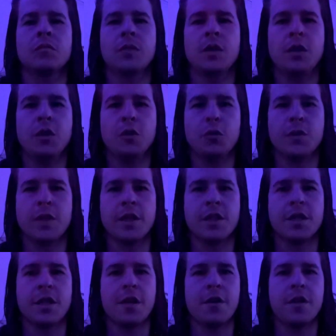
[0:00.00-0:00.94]
Hello,
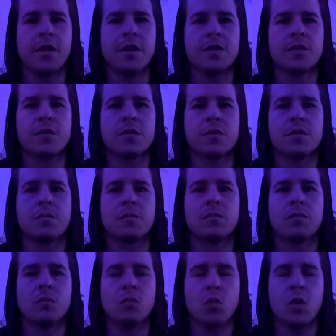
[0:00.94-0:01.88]
Sagittarius.
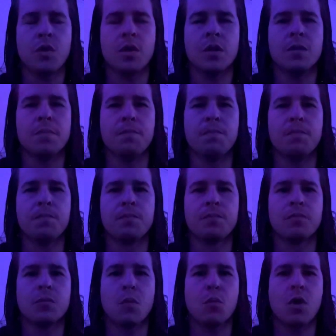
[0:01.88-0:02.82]
Welcome.
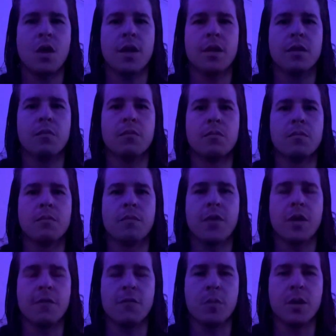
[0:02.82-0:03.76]
I'm Ryan.
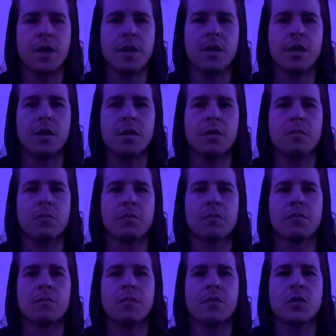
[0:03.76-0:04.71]
Thank you for being here.
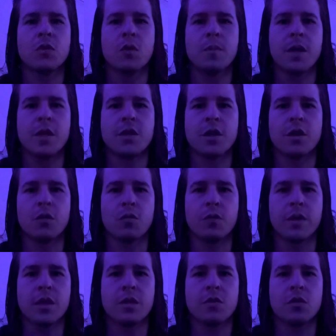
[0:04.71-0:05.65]
This is going to be a general
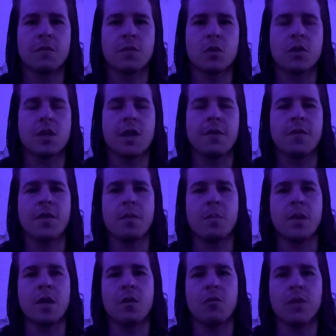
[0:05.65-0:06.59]
reading, so of course
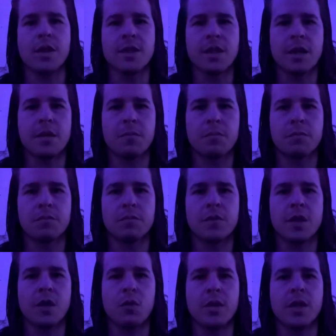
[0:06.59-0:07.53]
everything may not resonate.
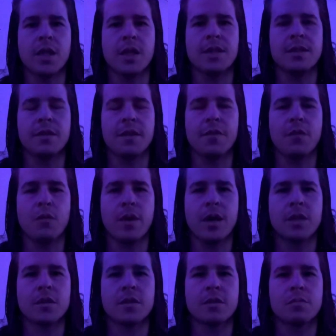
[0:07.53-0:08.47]
Take what does and leave the
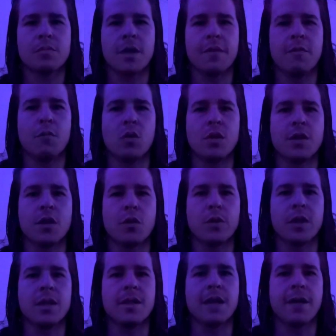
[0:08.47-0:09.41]
rest. And for more tarot
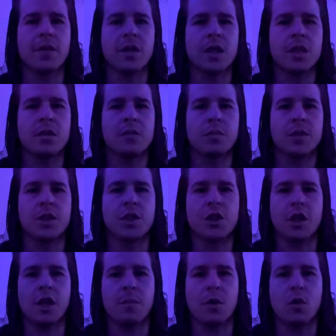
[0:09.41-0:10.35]
readings after this, please
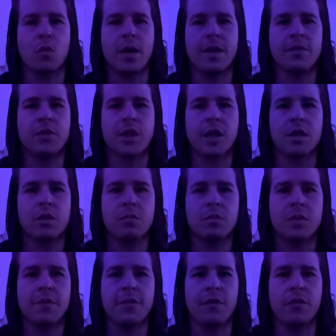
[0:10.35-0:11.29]
check out my wife's channel,
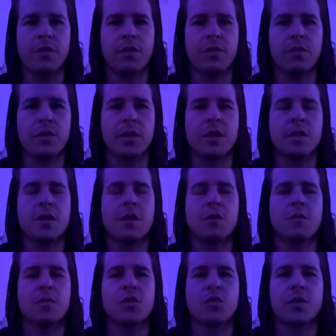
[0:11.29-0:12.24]
Val 333
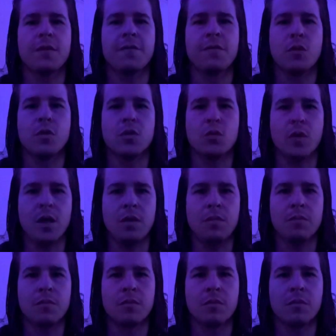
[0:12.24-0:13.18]
Tarot, to read through as
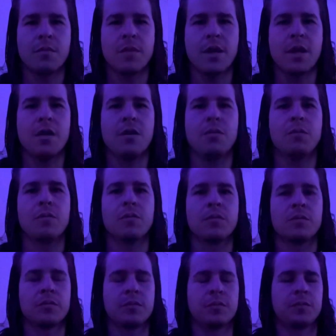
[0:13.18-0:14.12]
well. Thank
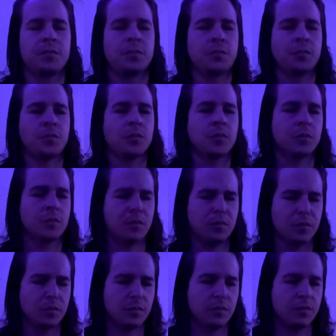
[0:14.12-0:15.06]
you.